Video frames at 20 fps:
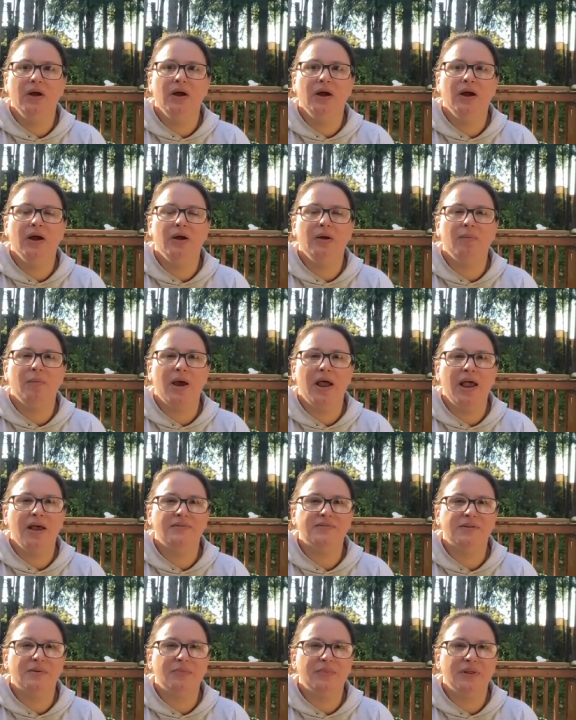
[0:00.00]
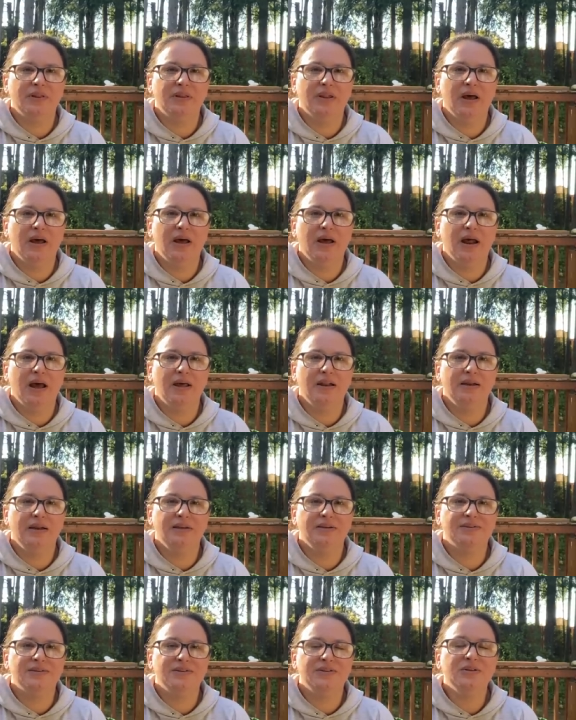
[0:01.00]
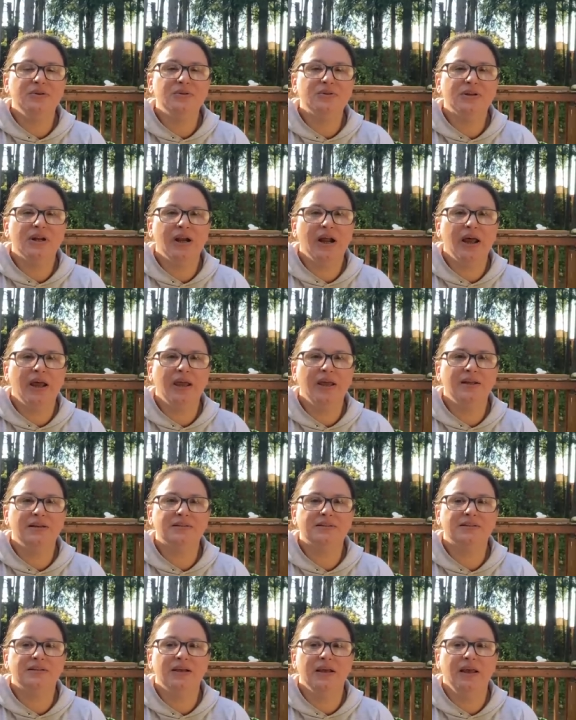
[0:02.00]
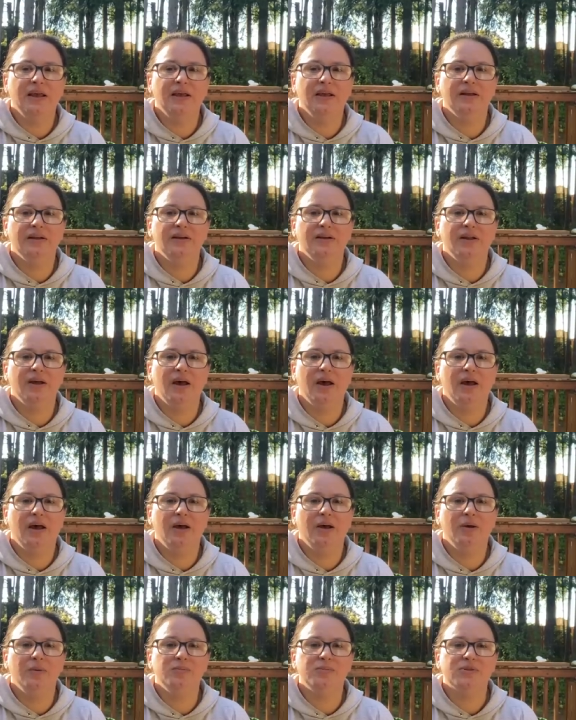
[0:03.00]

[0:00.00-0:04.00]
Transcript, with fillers: Um, I have something that I need to do tonight and um,